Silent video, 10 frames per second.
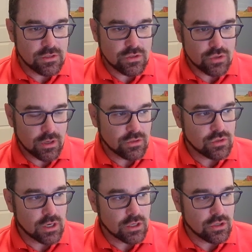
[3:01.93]
during
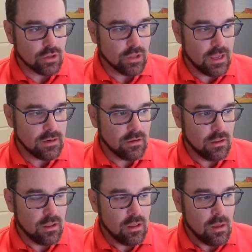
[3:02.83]
instruction online.
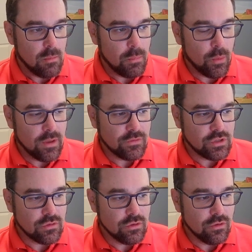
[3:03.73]
But we have
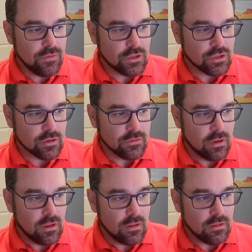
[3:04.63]
two new features.
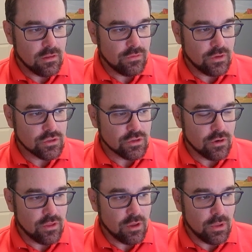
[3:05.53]
These features are
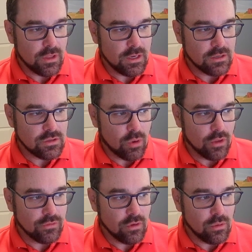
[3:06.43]
the ability to
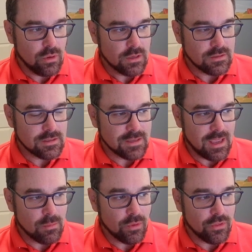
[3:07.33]
also
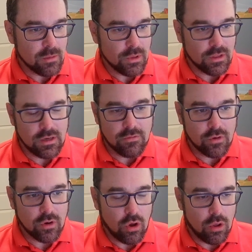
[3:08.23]
disable the ability
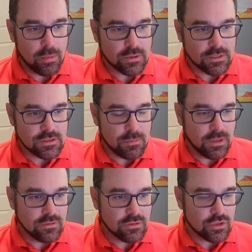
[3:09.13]
for all
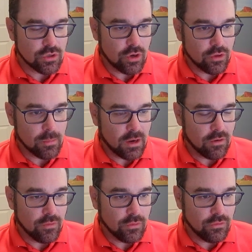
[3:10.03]
participants to turn on their
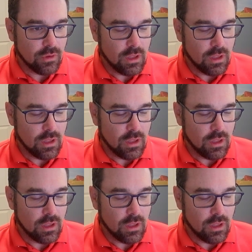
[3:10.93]
microphones.